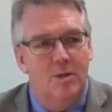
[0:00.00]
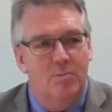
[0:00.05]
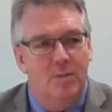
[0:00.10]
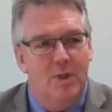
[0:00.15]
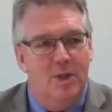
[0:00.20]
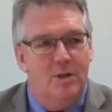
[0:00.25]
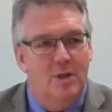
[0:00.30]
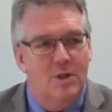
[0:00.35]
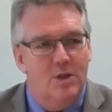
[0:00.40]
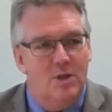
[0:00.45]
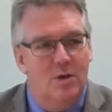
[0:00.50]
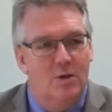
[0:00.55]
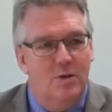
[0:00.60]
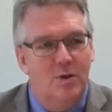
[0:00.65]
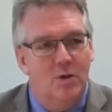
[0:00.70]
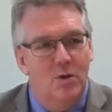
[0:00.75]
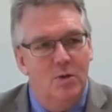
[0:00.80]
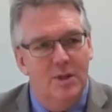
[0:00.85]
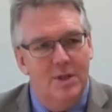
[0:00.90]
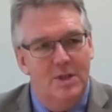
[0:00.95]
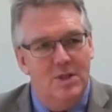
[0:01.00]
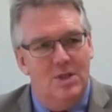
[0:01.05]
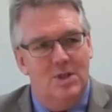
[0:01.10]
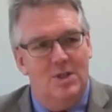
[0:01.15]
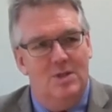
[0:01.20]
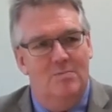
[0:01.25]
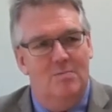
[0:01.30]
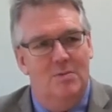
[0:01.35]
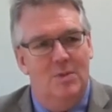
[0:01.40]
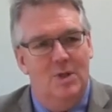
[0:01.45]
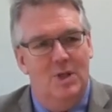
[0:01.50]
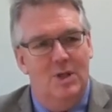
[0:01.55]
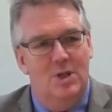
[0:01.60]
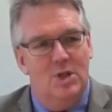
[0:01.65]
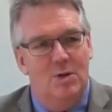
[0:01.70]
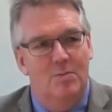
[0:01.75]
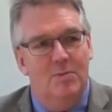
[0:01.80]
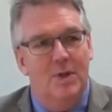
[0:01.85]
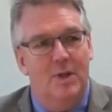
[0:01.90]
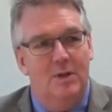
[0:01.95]
because although it's
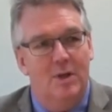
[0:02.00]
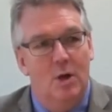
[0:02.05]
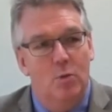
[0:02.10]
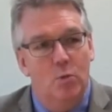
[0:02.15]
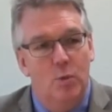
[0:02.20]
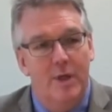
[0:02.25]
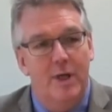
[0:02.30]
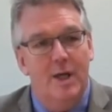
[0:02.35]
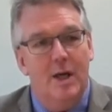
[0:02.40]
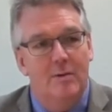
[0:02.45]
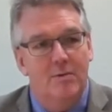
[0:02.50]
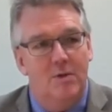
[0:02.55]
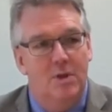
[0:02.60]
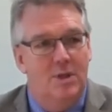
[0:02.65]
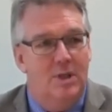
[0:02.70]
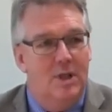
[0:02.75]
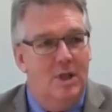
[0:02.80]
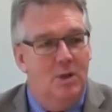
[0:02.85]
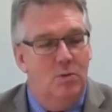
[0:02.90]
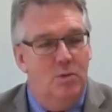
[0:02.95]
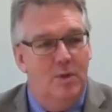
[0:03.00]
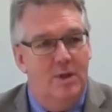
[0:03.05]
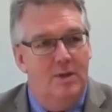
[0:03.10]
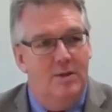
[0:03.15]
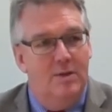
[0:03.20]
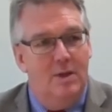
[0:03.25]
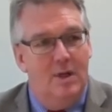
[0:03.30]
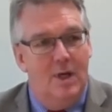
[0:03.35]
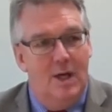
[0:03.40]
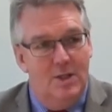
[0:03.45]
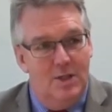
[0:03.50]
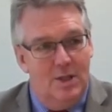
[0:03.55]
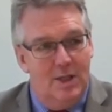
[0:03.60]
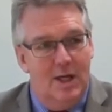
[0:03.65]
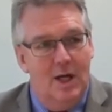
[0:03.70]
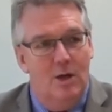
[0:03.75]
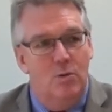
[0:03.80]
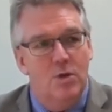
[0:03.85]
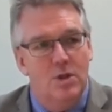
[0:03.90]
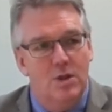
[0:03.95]
something that we have to deal with as a
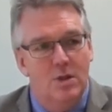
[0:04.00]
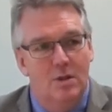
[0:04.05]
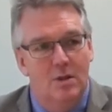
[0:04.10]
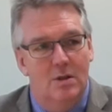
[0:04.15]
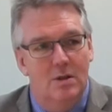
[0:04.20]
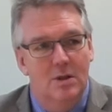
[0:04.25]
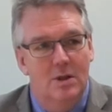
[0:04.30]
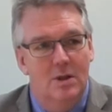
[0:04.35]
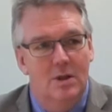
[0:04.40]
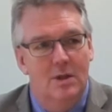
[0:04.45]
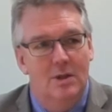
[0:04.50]
council,